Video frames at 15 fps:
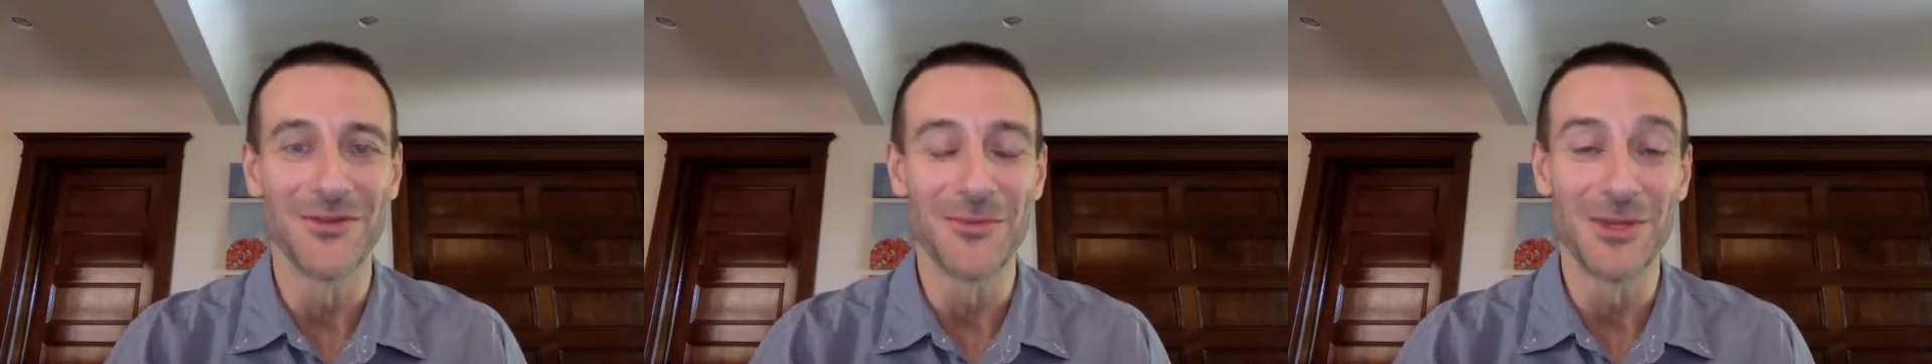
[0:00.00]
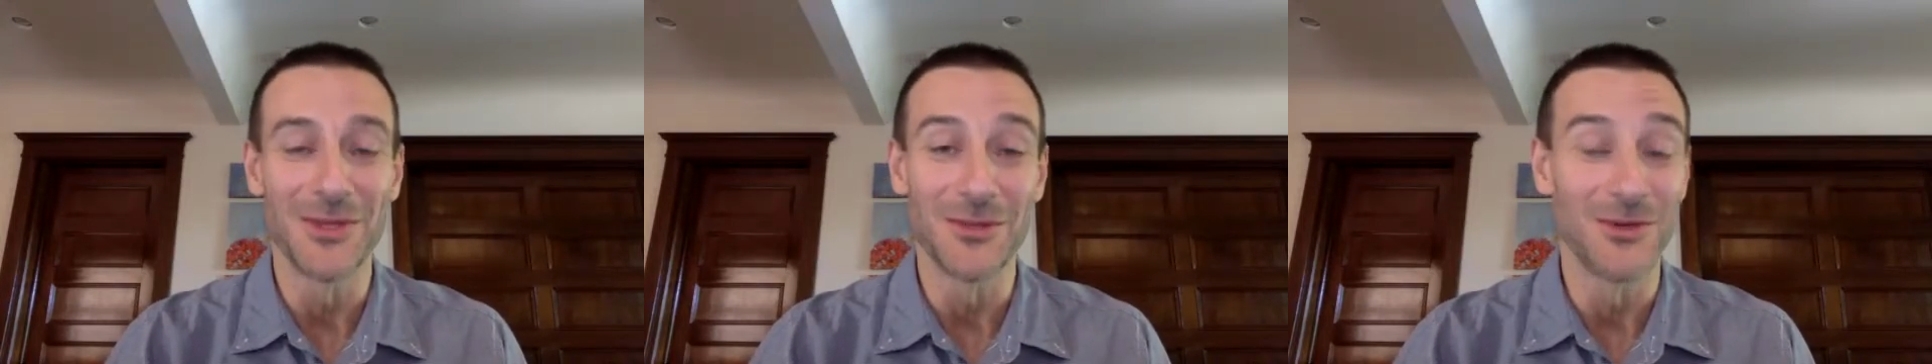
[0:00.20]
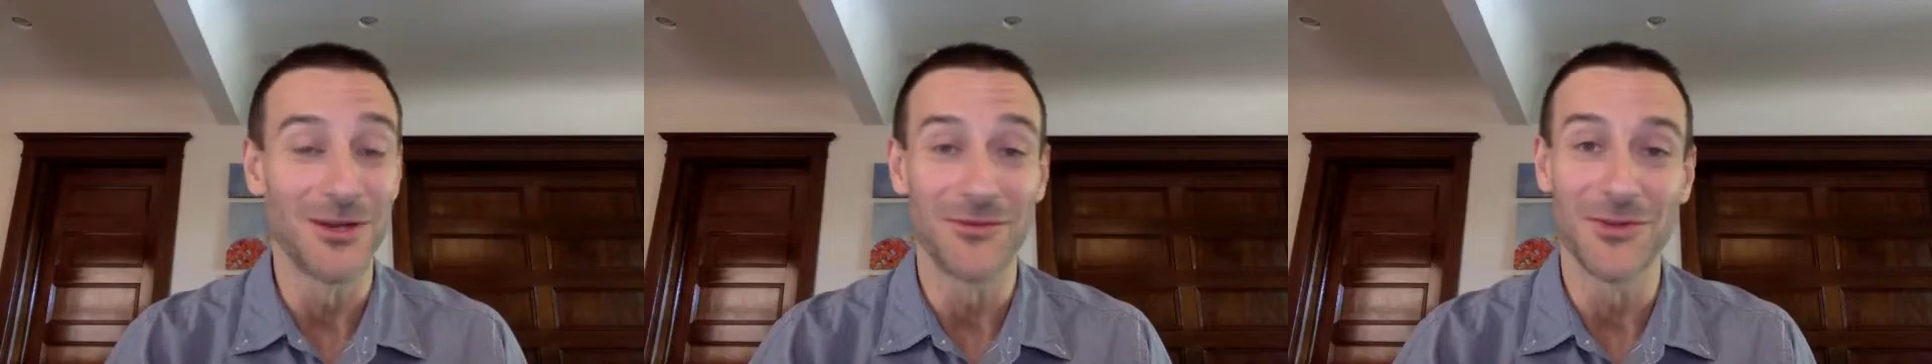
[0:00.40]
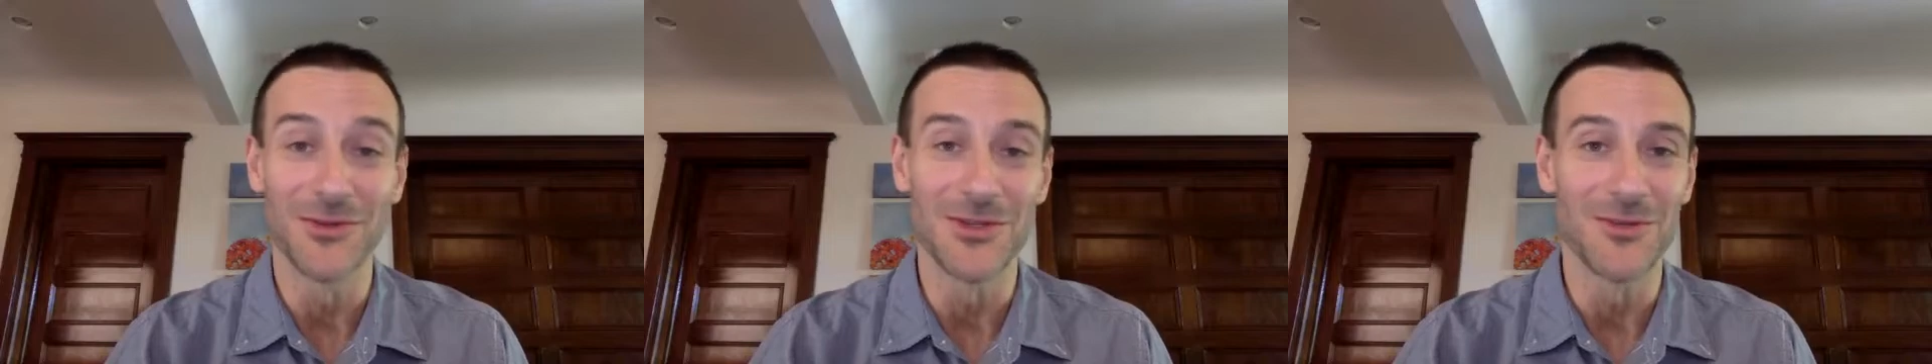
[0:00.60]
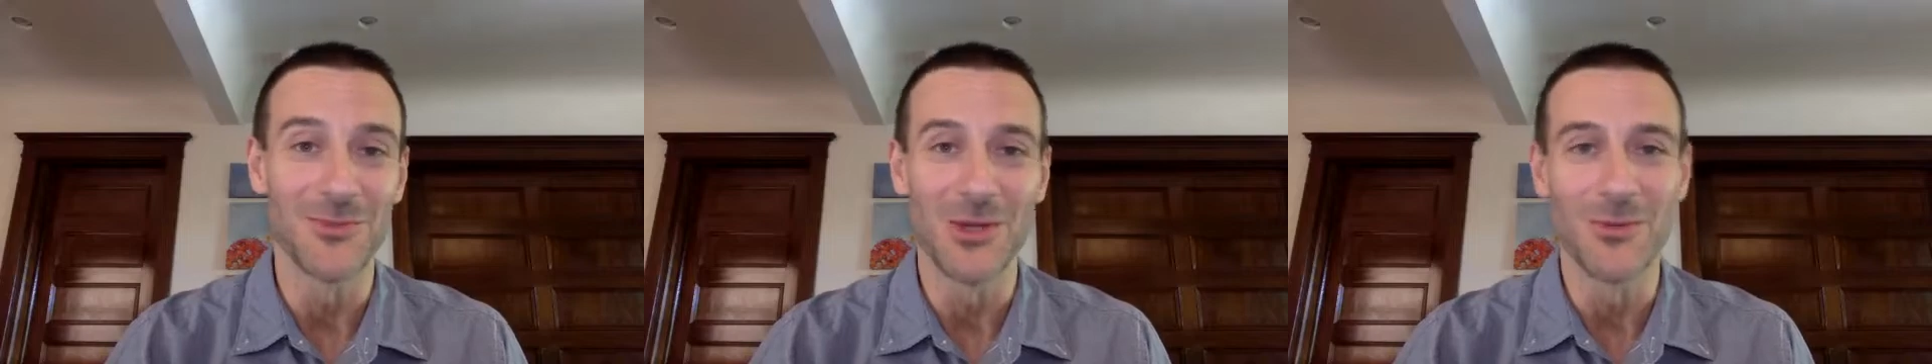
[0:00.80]
I mean, there were definitely
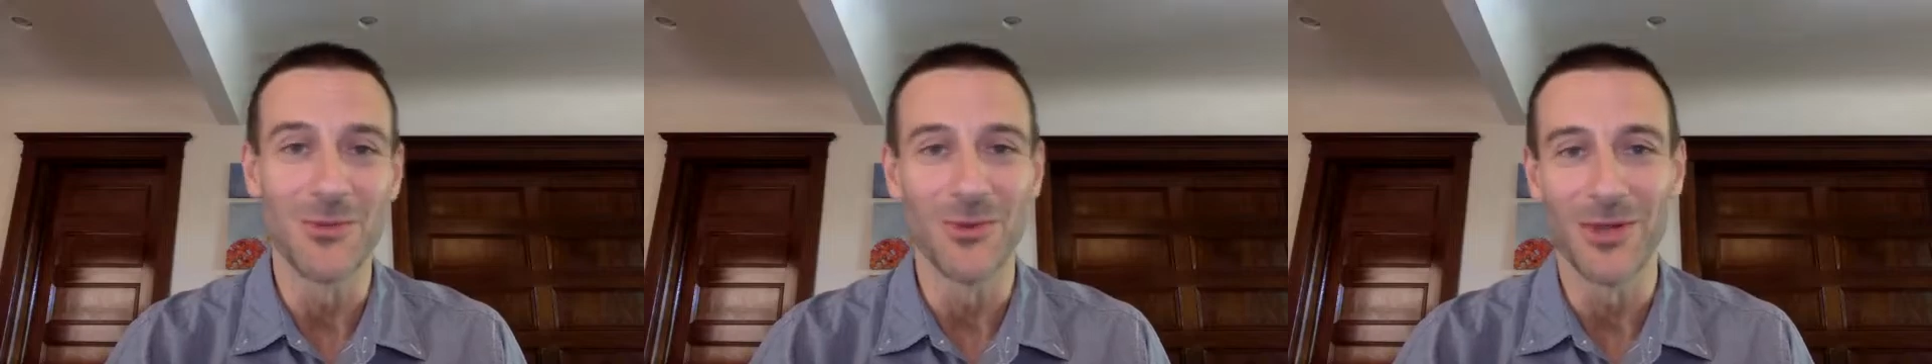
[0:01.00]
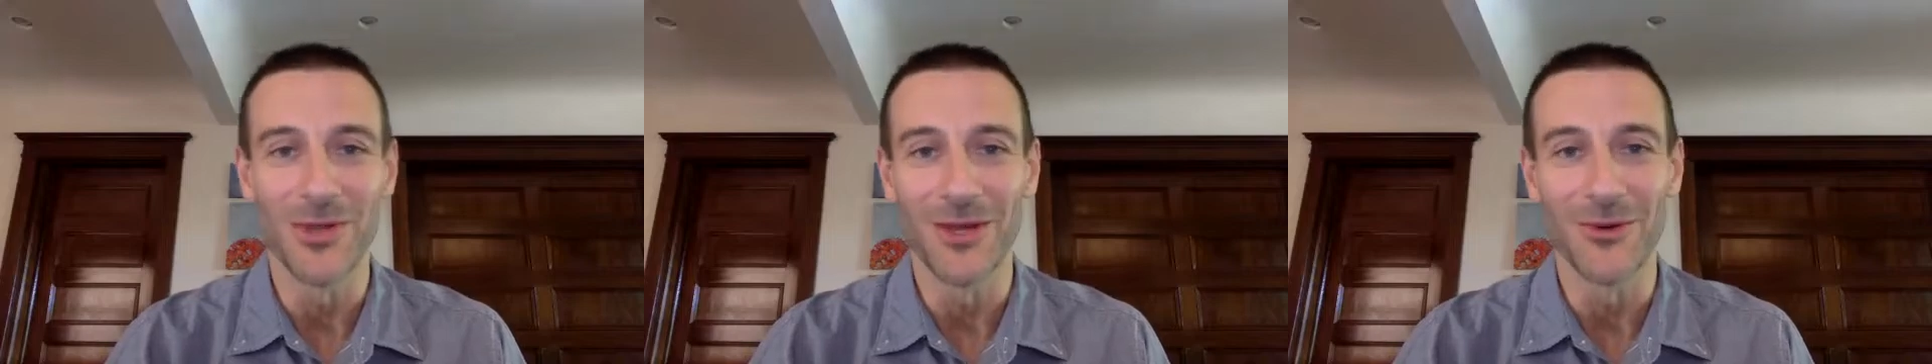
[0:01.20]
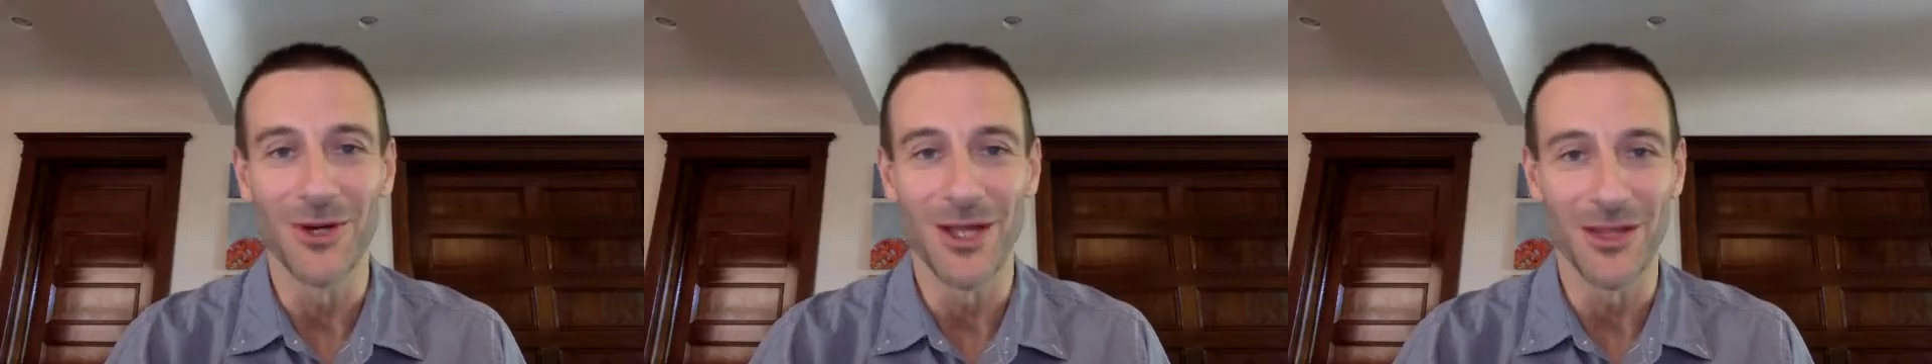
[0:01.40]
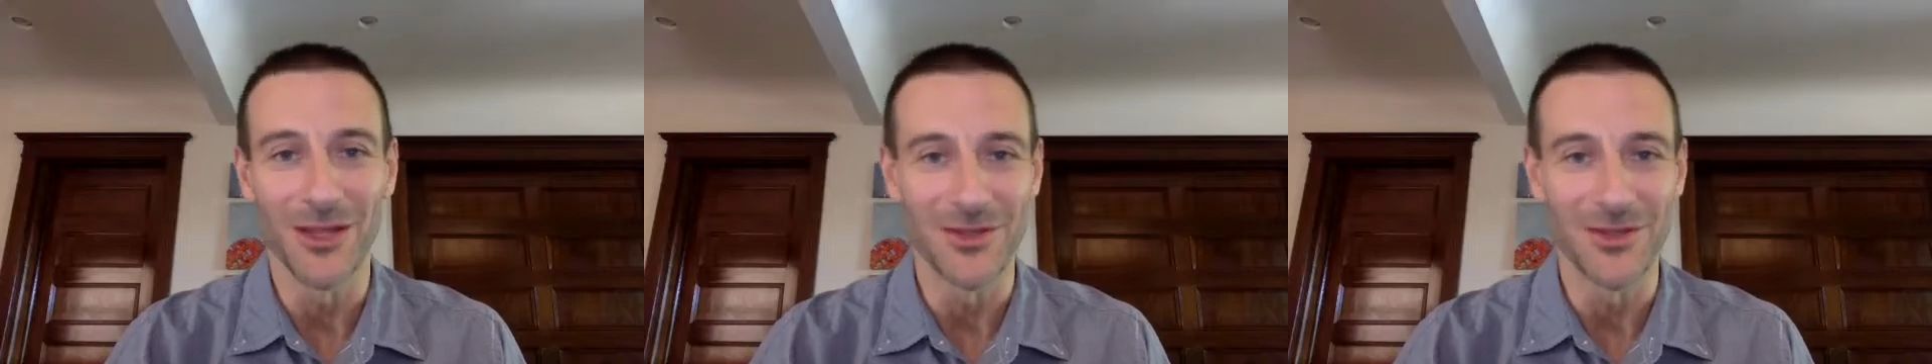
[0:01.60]
some people that were like,